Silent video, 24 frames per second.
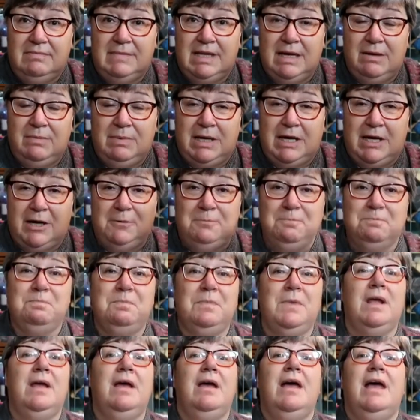There we go.
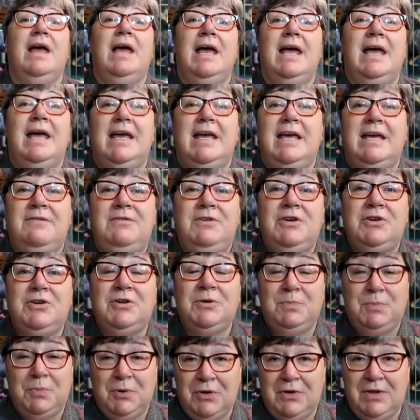If you
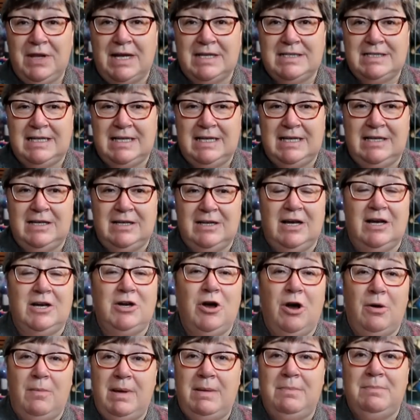could put that in a
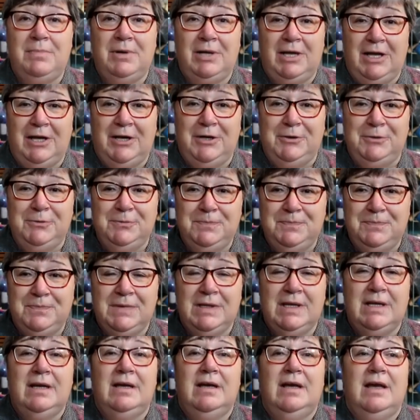comment below,
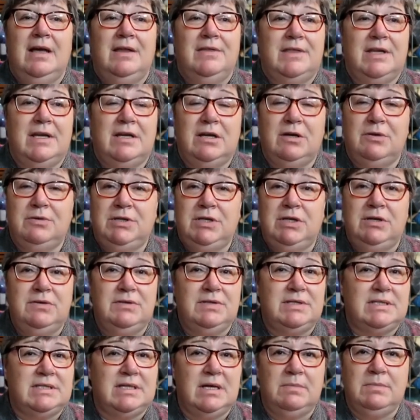then I'll
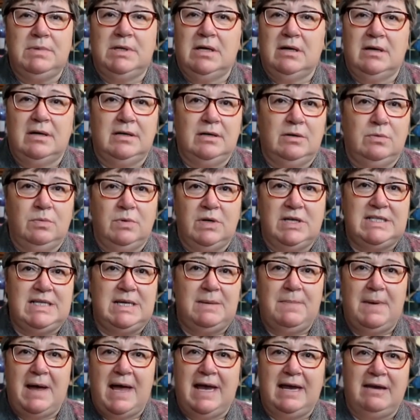use some kind of
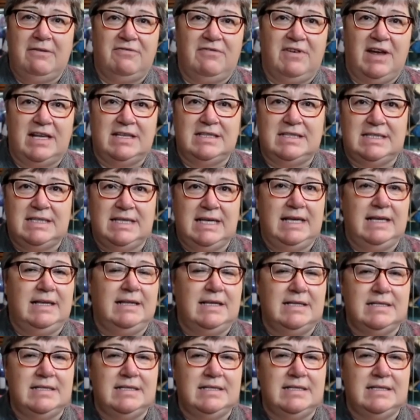whizzy-bang fancy,